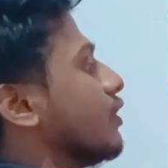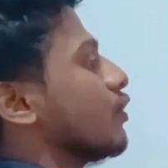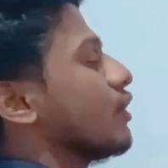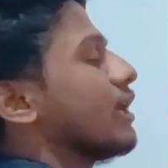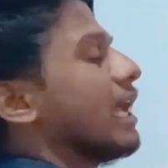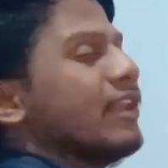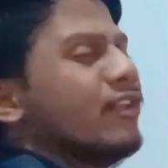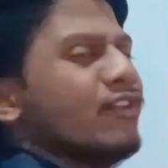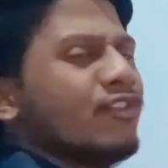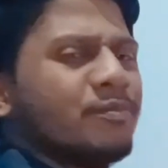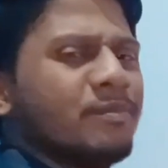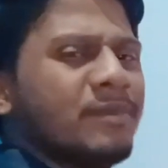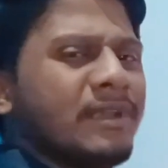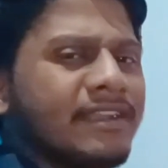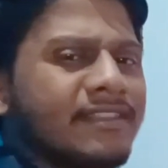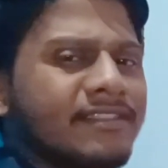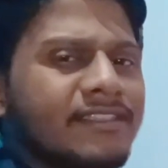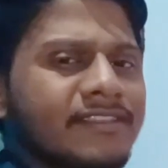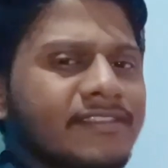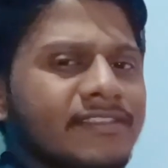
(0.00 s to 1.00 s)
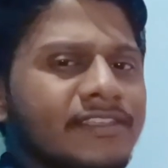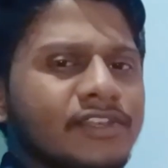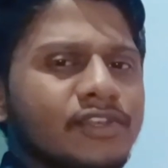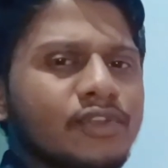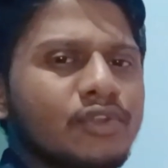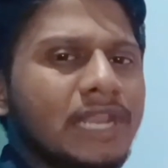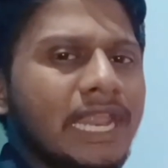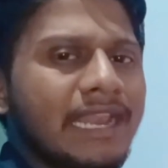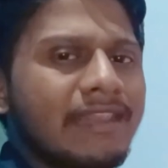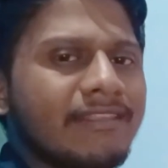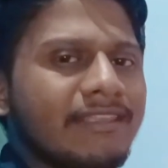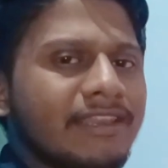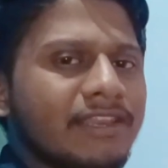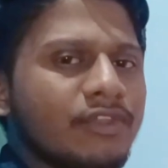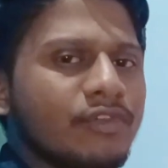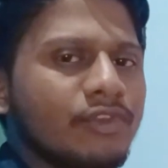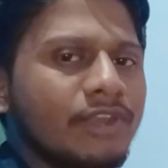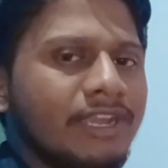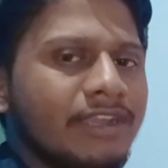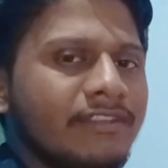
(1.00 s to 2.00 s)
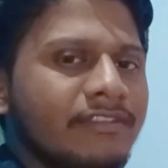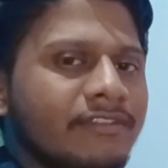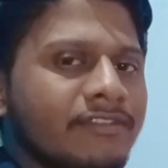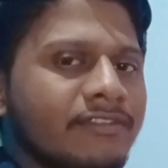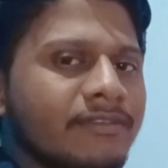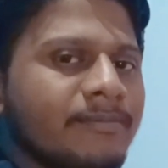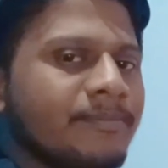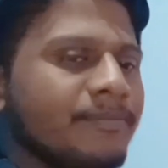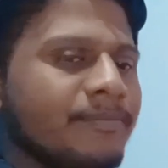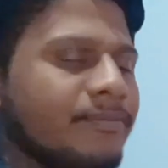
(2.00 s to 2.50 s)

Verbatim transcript: So can you split this into tens and units?